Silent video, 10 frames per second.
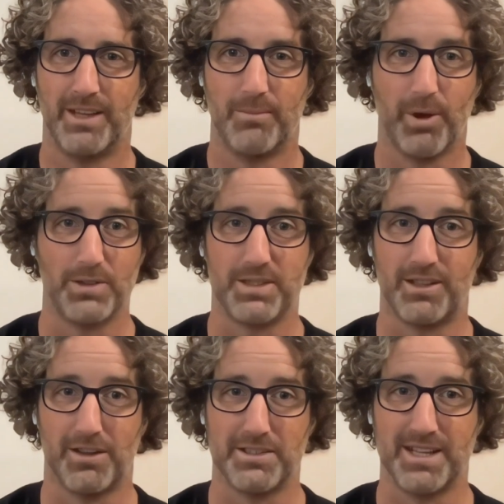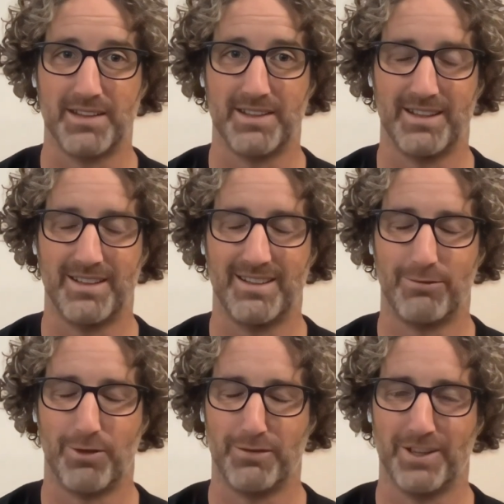posting content that
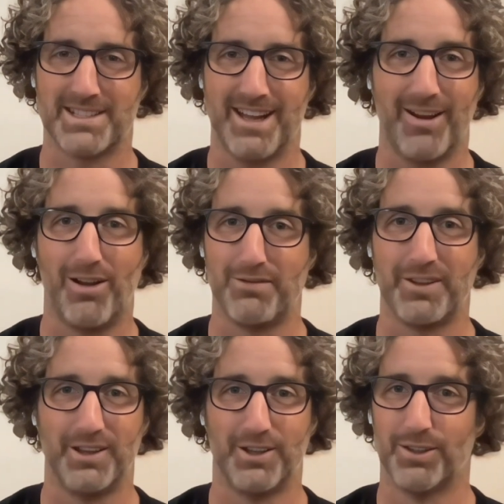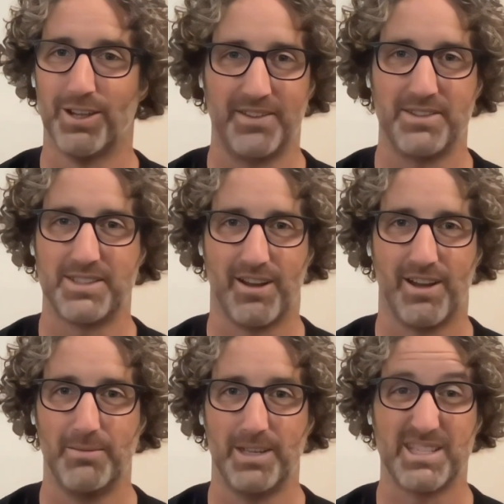reflects how I feel at the
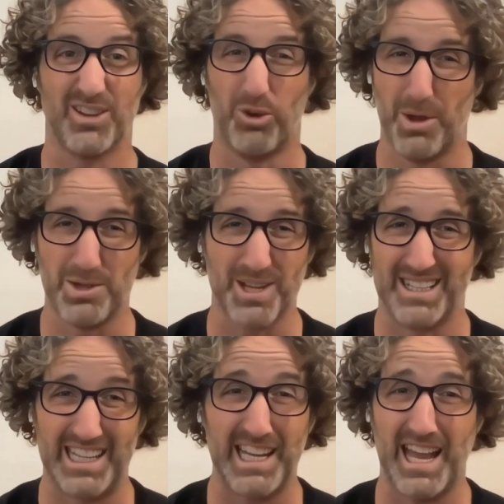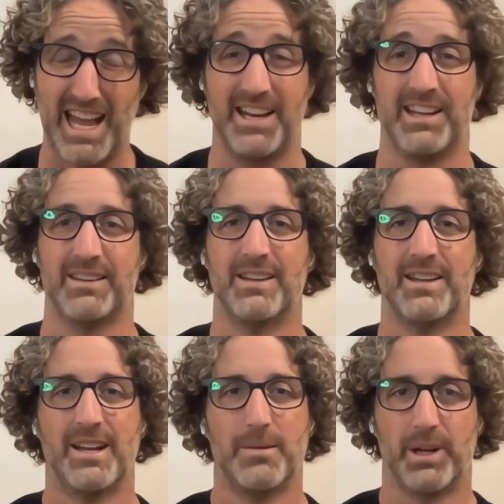time. It's almost uncanny.
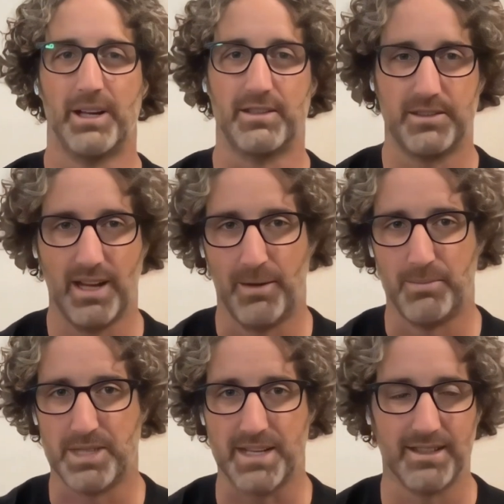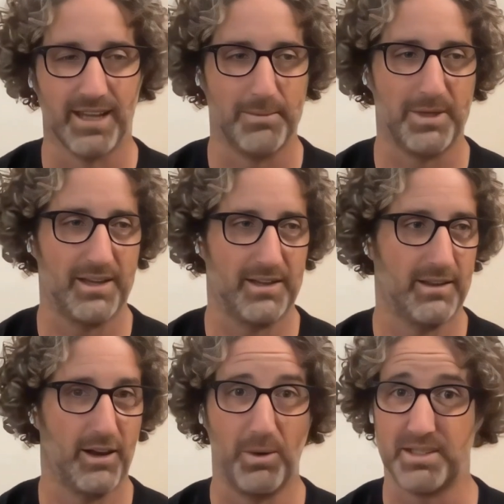But Jason Lemkin,
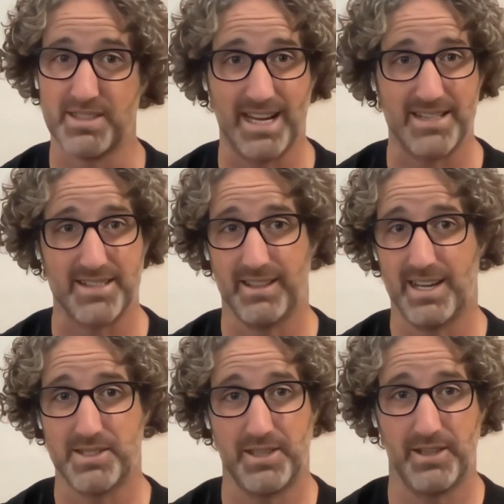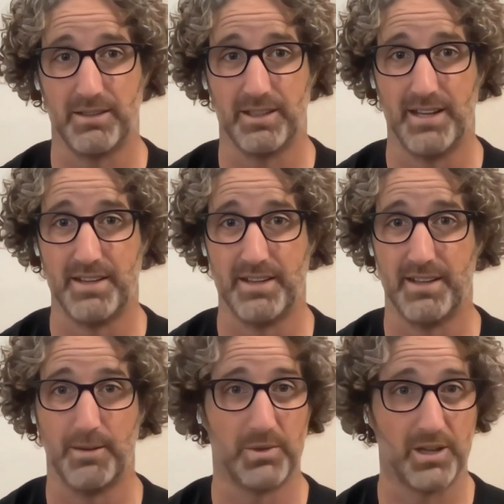I went to SaaStr last year in
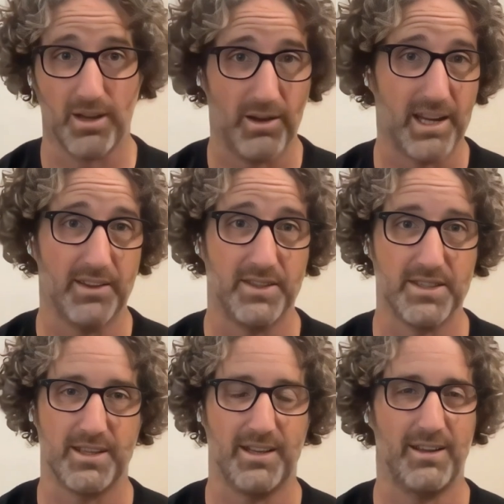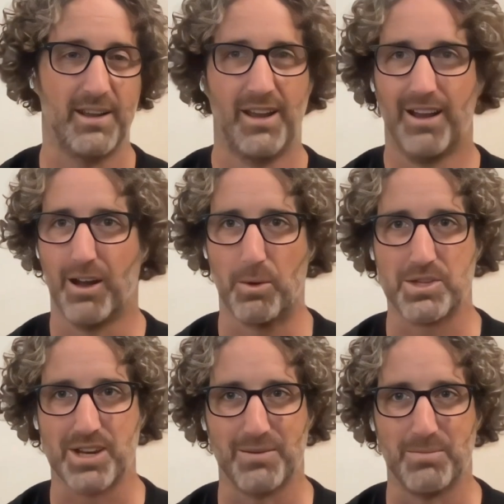London. I'm going to go again this year. I wish
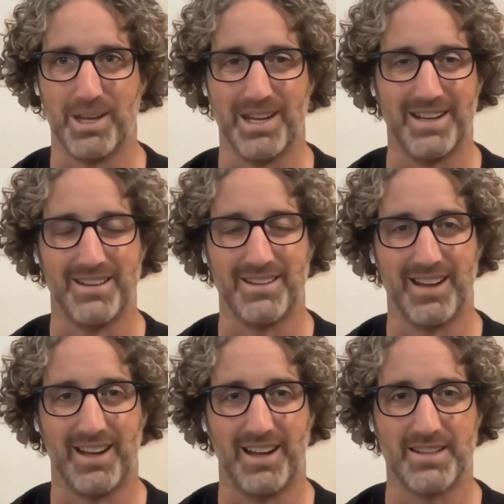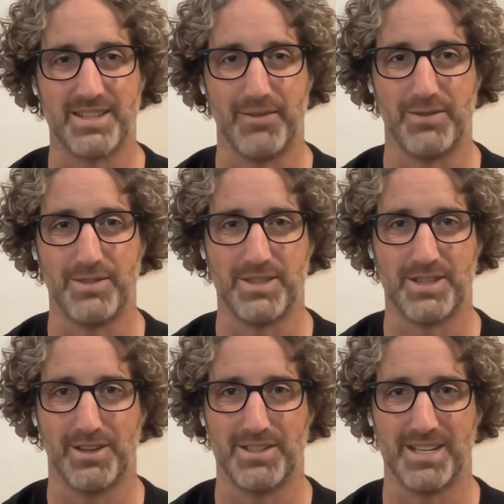I could be in San
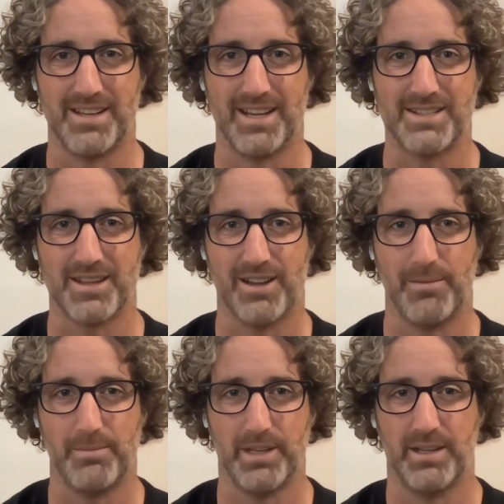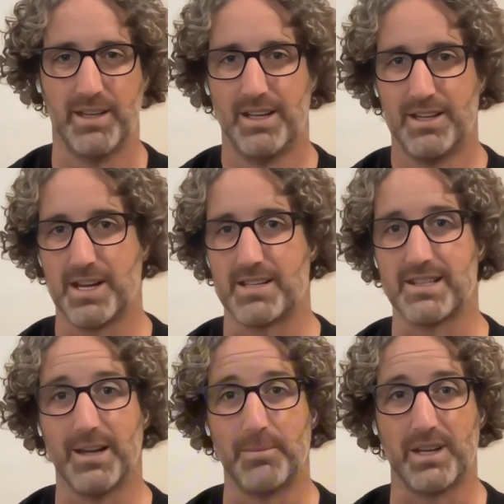Francisco in 10 days' time. But Jason
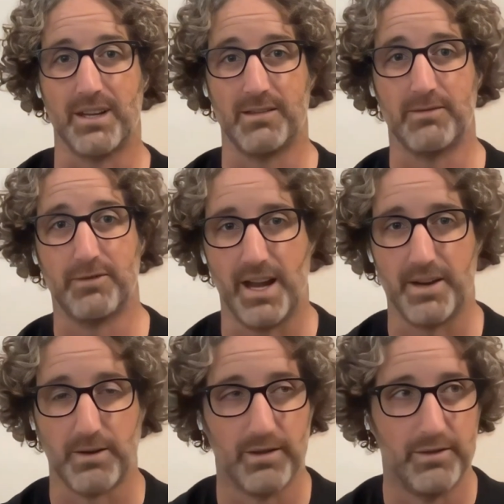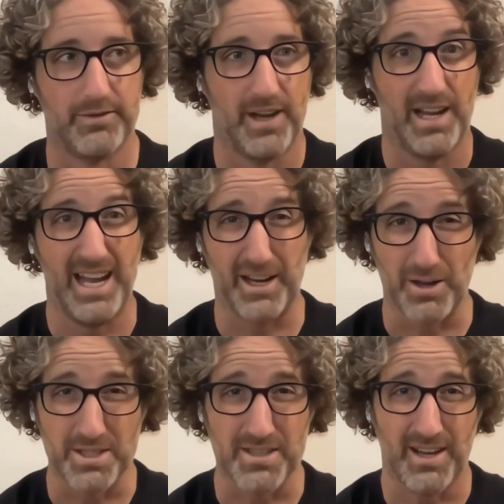Lemkin, founder of Echo
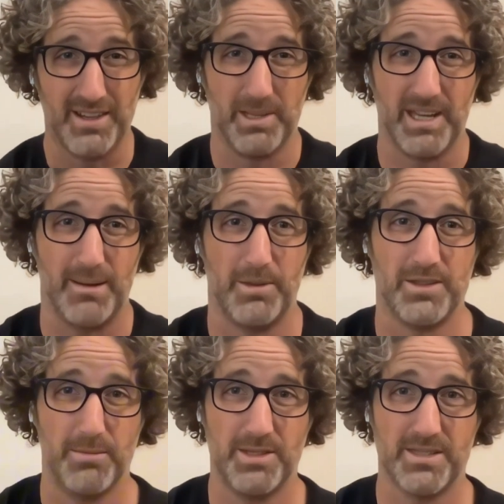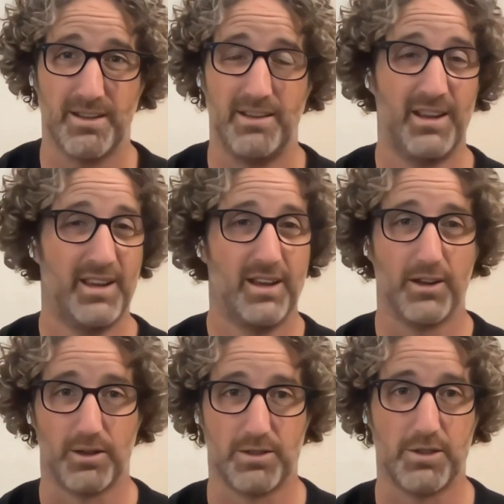Sign that became Adobe Sign,
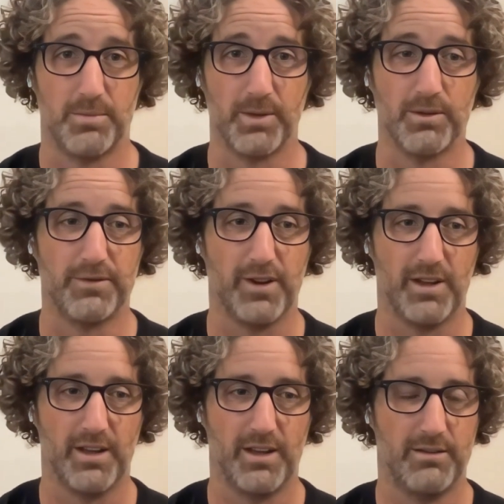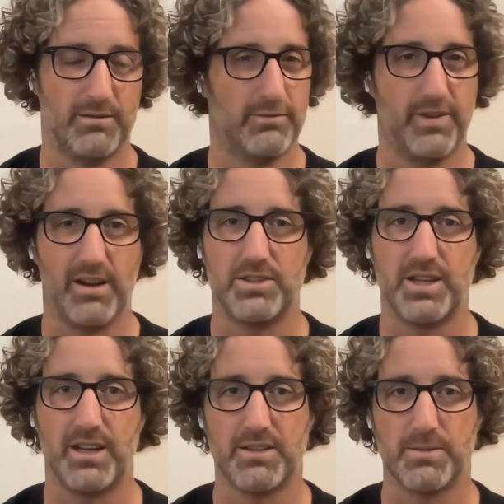super good follow, very
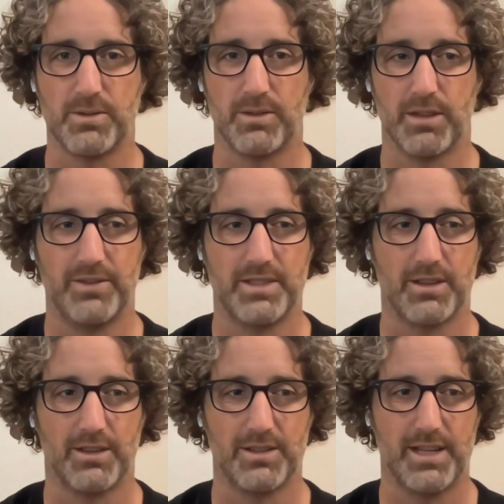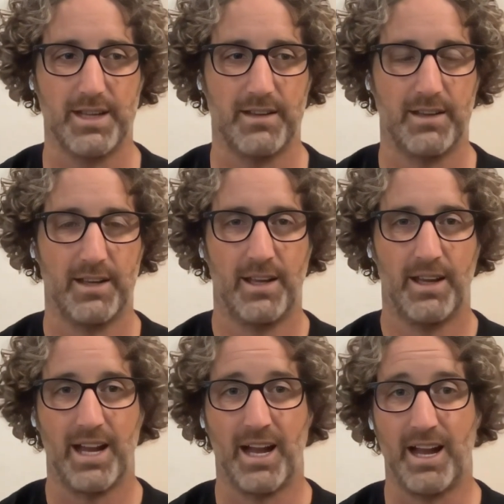generous with all of his content.
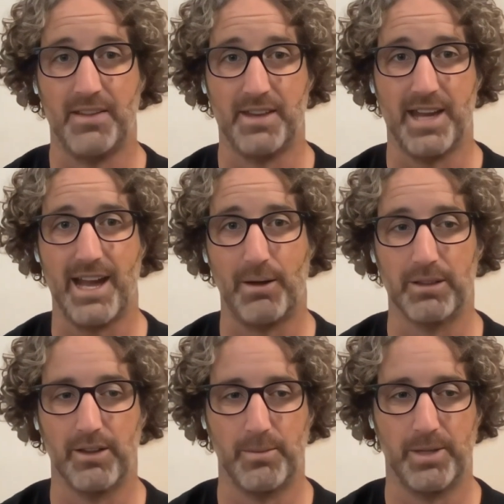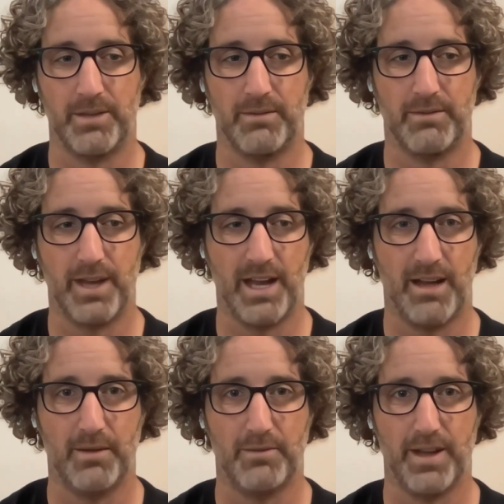And then Howard Lerman,
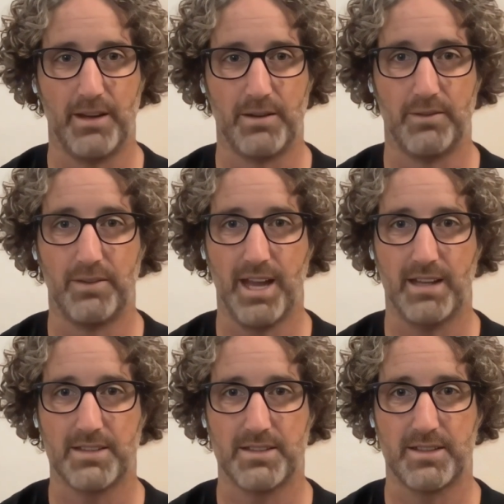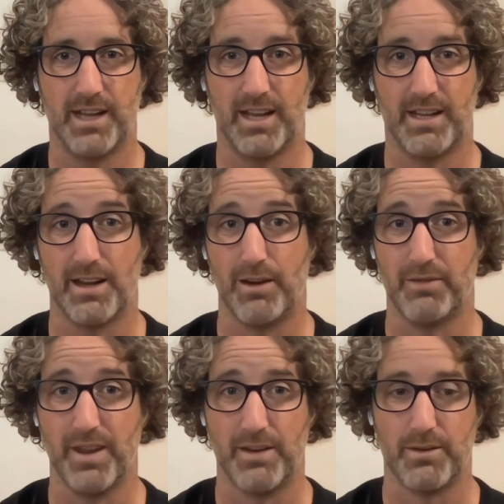founder of Yext, current
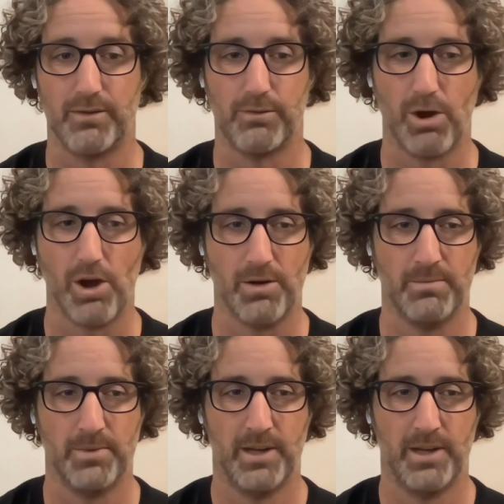founder of Rome,